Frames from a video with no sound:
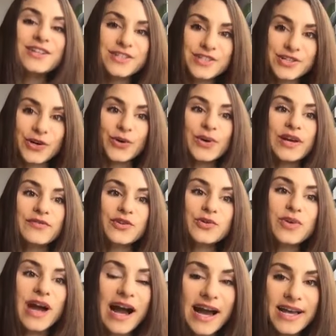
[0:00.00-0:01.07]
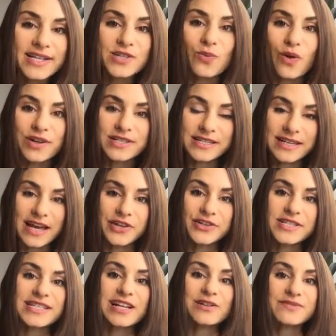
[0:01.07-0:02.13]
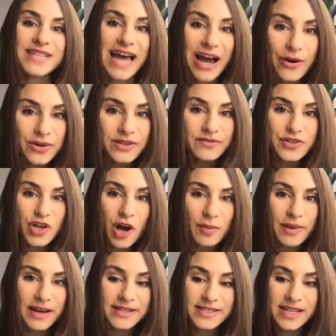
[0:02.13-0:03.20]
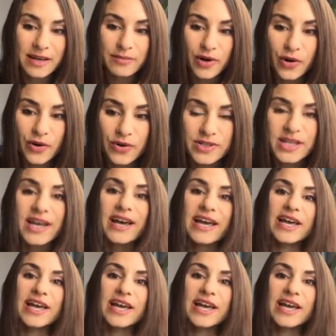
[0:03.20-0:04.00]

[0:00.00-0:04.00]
So if you guys want to get yourselves out of job hunting mode,